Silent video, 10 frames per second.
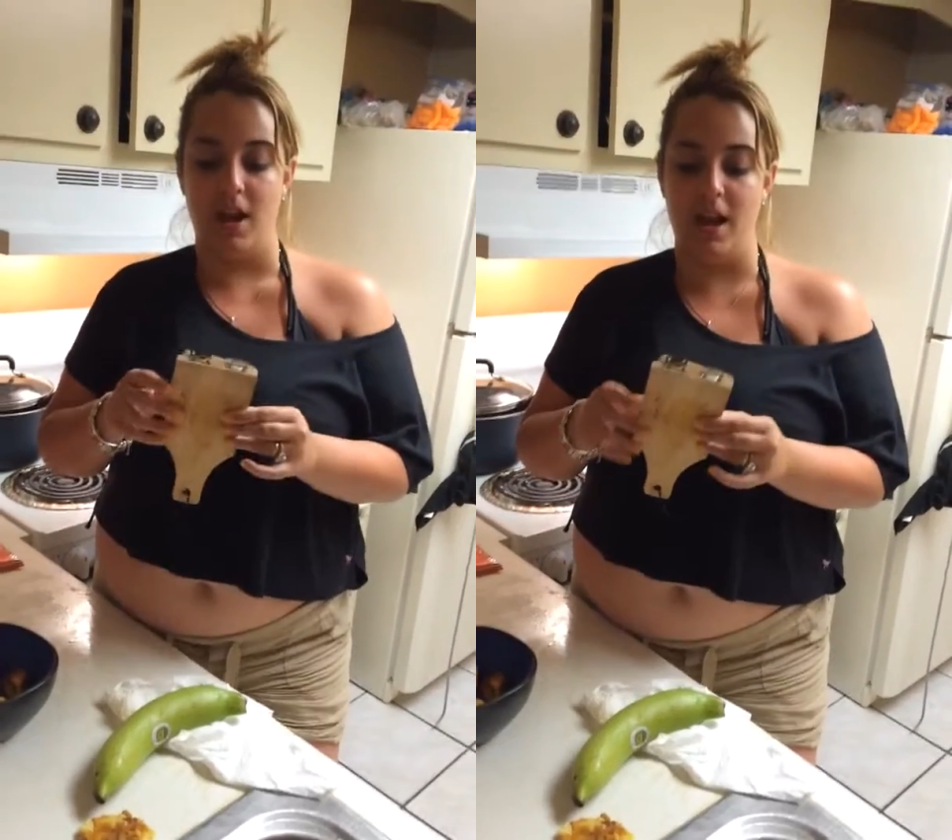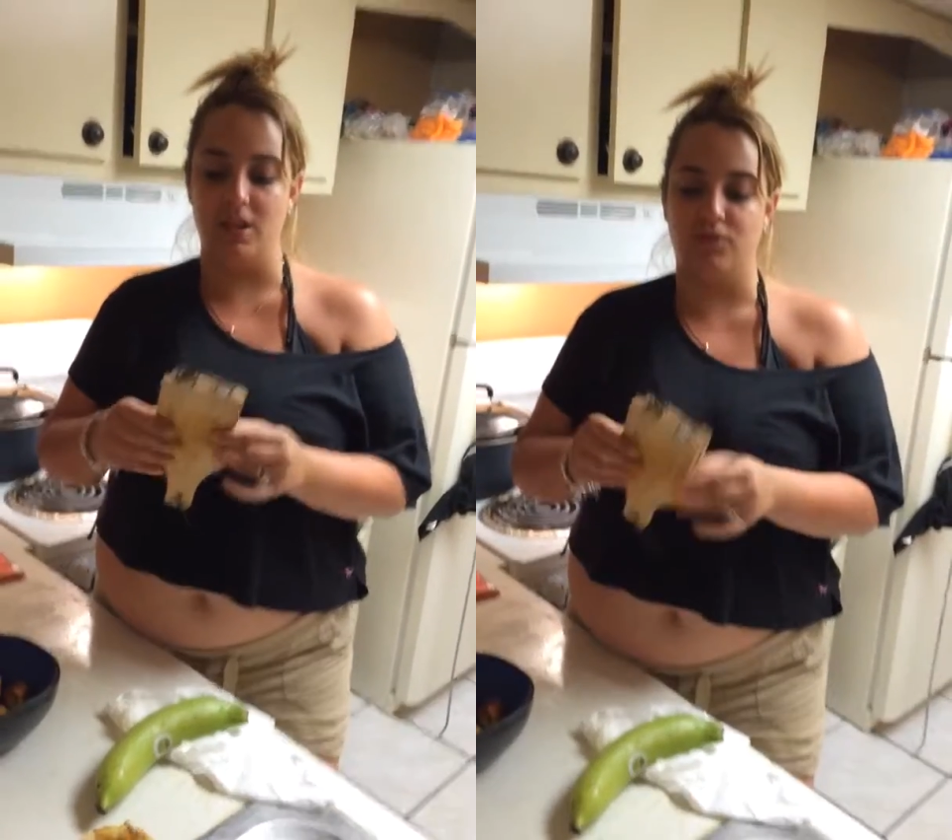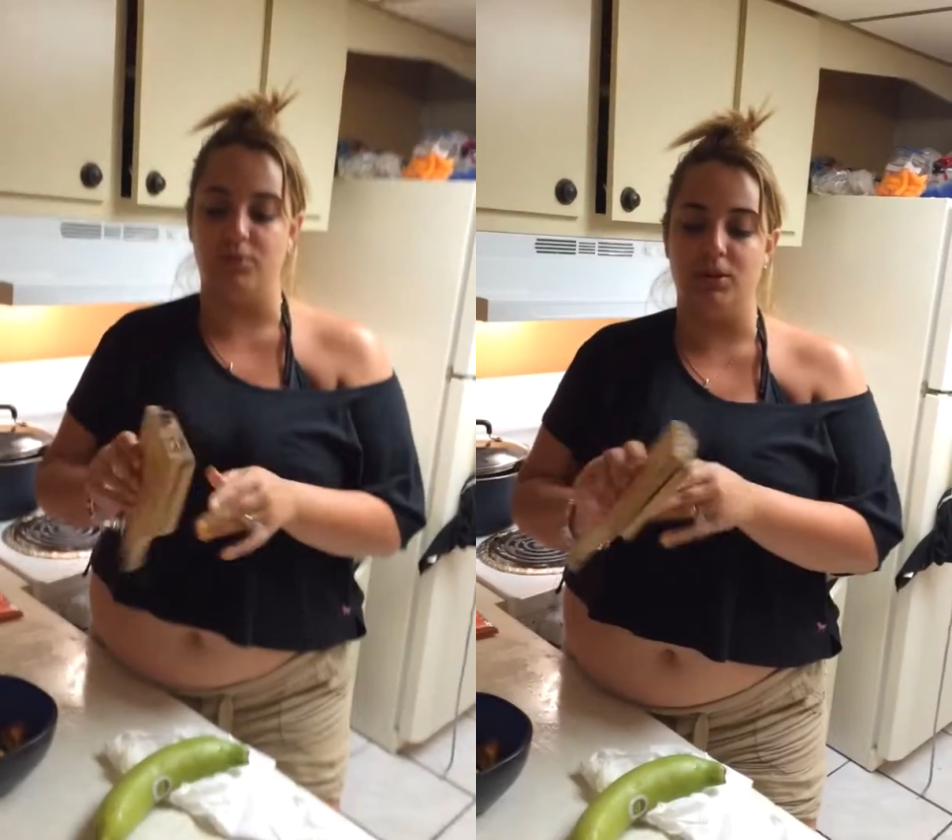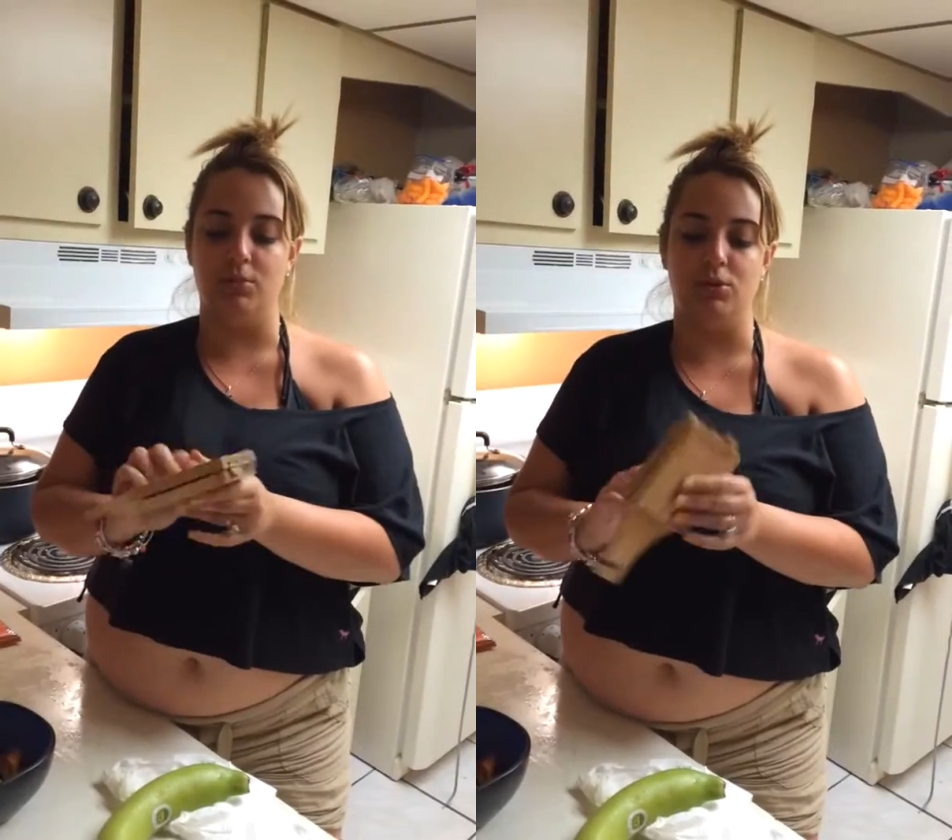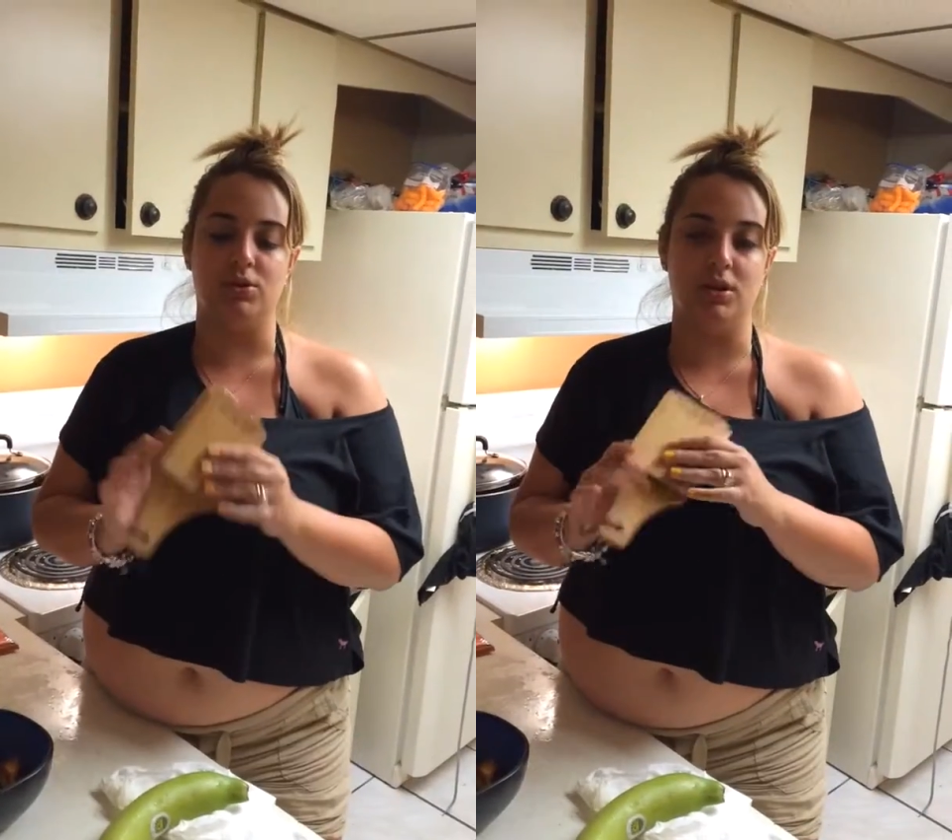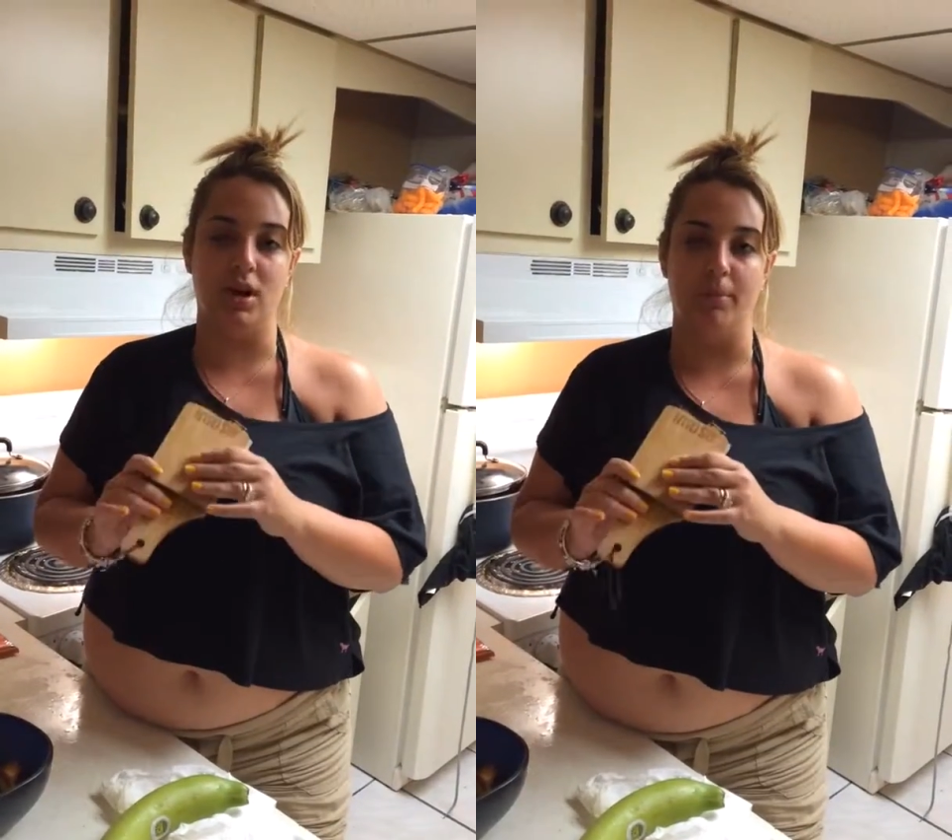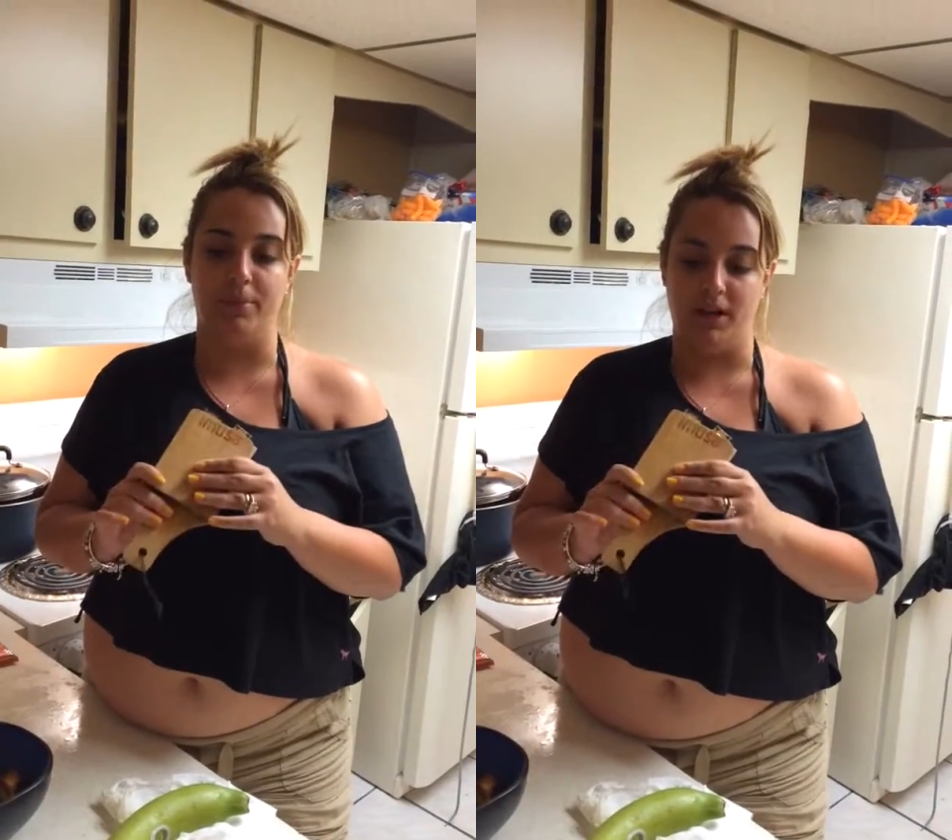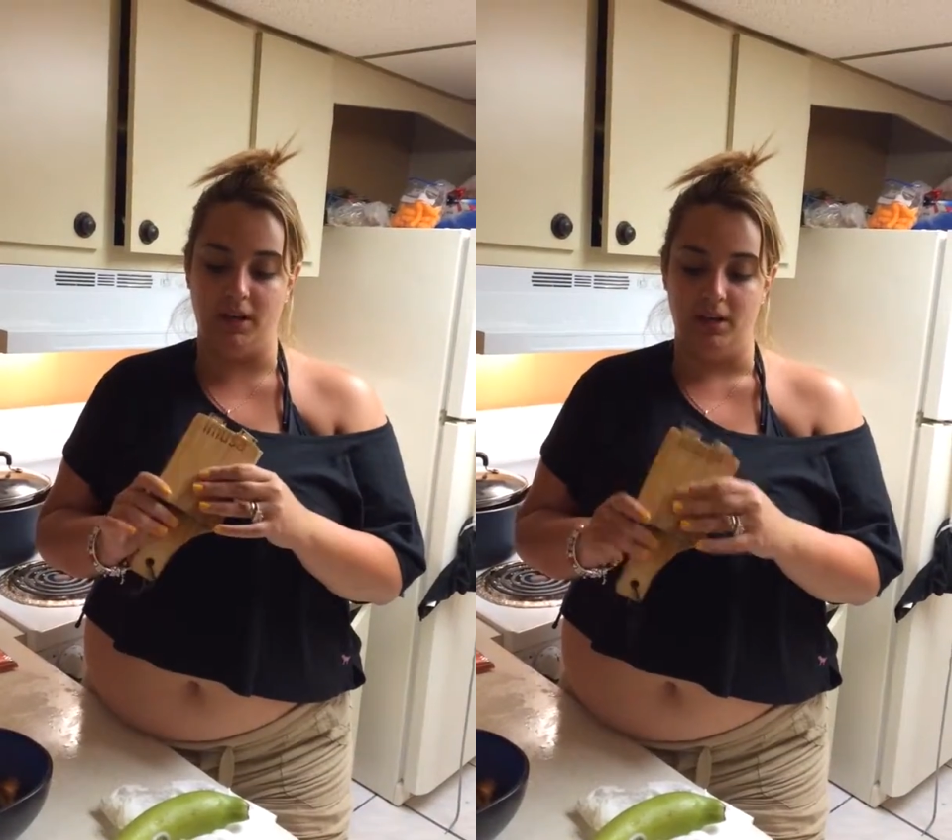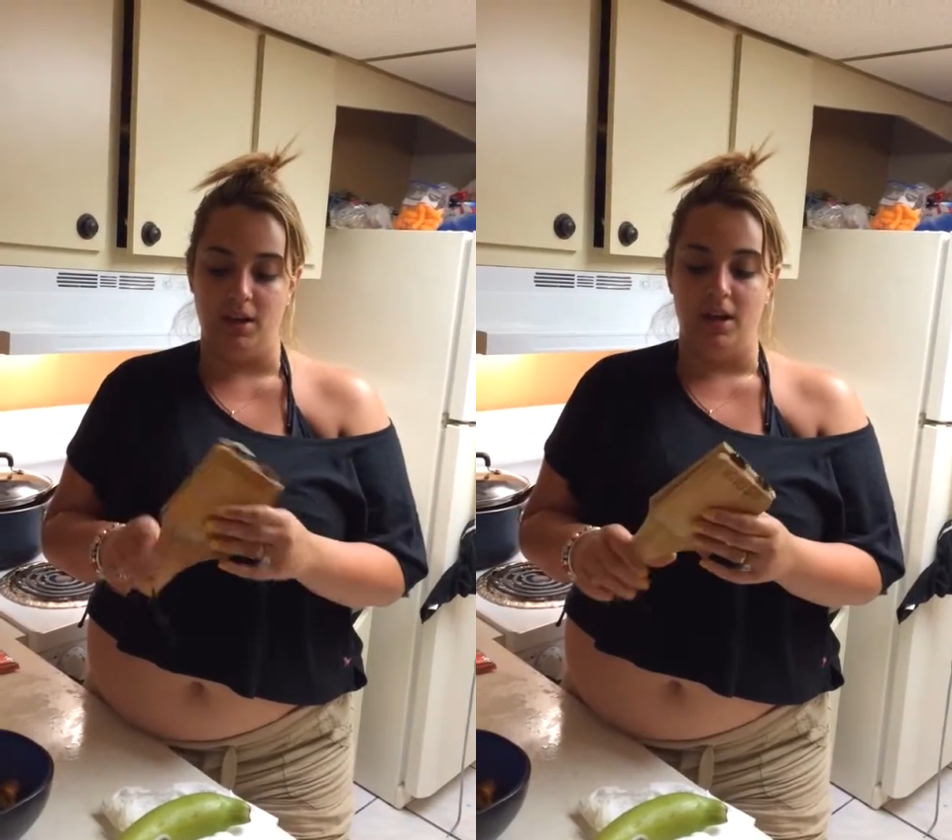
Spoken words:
and it's from the Imusa company.